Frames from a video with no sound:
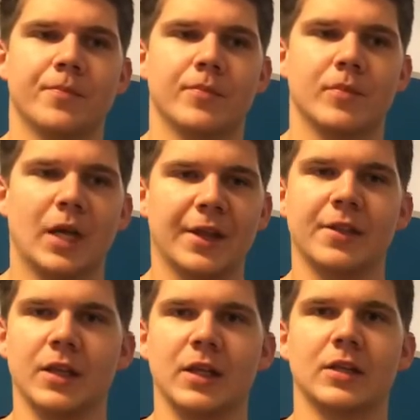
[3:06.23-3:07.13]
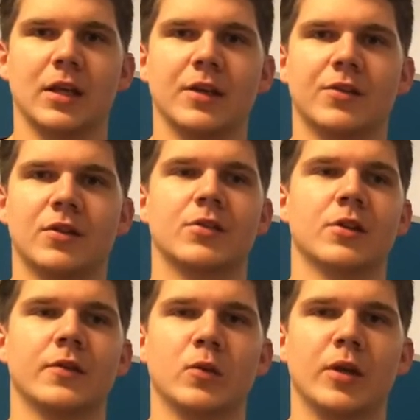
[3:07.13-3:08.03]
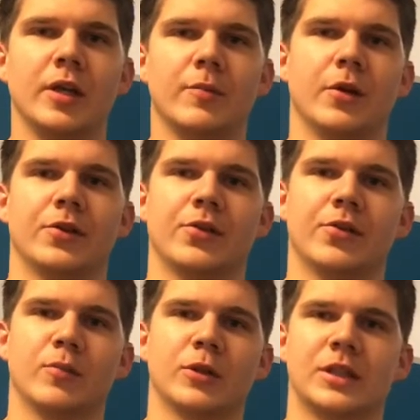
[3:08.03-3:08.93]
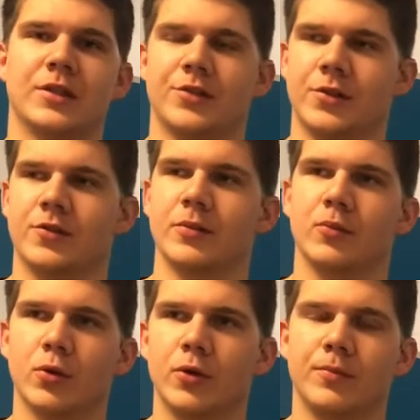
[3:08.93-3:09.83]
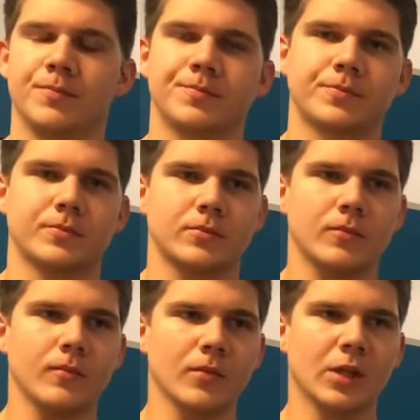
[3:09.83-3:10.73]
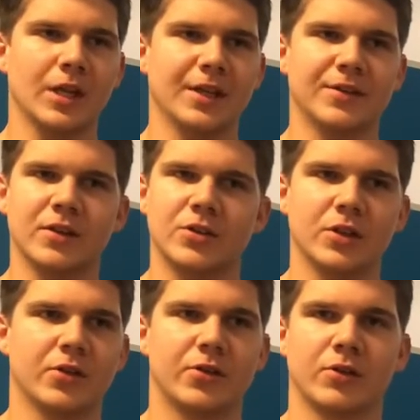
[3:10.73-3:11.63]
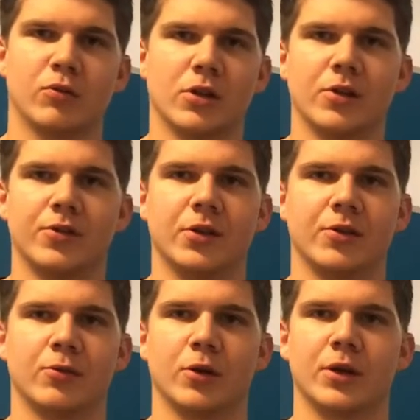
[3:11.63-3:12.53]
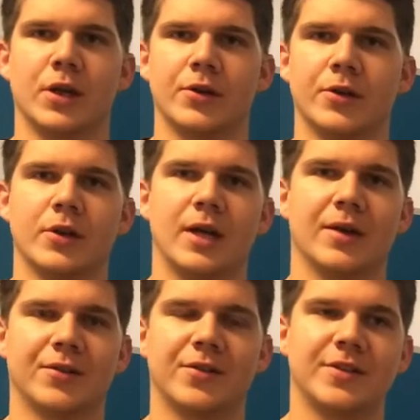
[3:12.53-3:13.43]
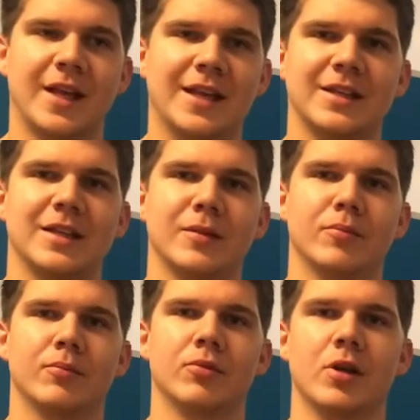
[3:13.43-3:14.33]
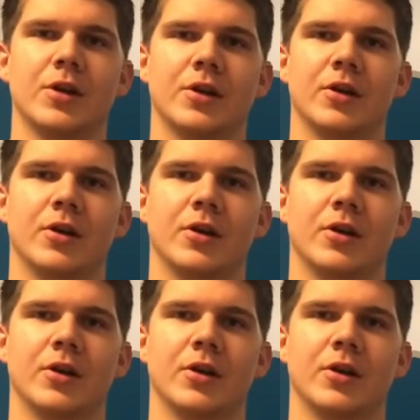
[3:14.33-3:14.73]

I think he does deserve to win it, but there's someone that deserves it more. And this year, it's just one of those years where another outstanding player